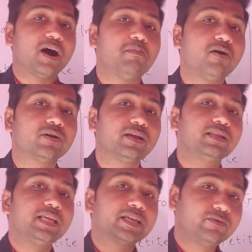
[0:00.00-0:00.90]
amount in
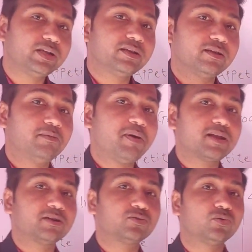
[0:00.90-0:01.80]
the equity
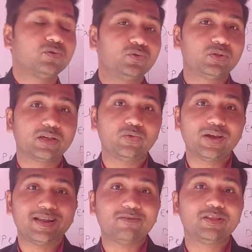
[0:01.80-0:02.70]
market. So you
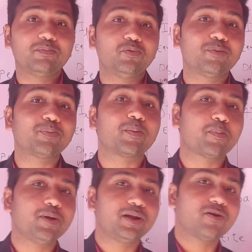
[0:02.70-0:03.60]
can have the more
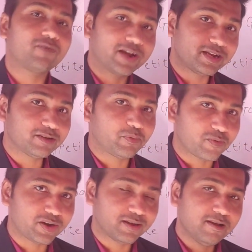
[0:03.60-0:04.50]
probability of getting the
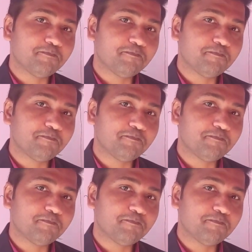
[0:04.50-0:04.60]
profit,